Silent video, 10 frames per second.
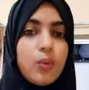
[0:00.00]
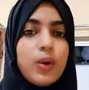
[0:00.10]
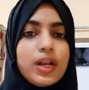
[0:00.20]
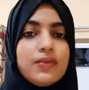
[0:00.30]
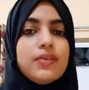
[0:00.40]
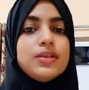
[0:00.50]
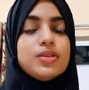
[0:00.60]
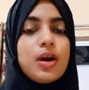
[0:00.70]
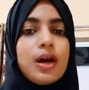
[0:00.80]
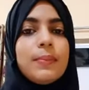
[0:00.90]
Whatever we
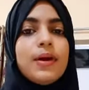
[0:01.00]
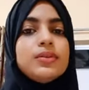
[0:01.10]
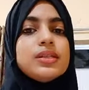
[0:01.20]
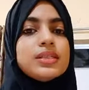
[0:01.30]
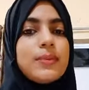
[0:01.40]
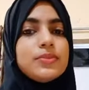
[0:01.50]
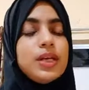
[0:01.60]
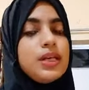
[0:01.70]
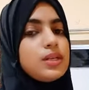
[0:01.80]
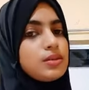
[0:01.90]
talk about the
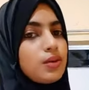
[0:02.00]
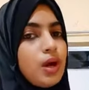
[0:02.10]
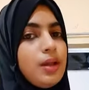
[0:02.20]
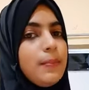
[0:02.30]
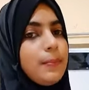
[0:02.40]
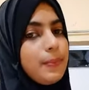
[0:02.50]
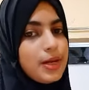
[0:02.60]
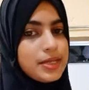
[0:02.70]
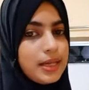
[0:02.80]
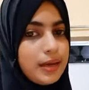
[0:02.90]
subject is called
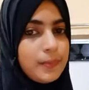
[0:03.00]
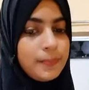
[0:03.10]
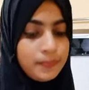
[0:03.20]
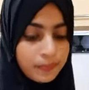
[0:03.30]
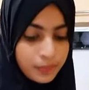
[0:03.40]
predicate.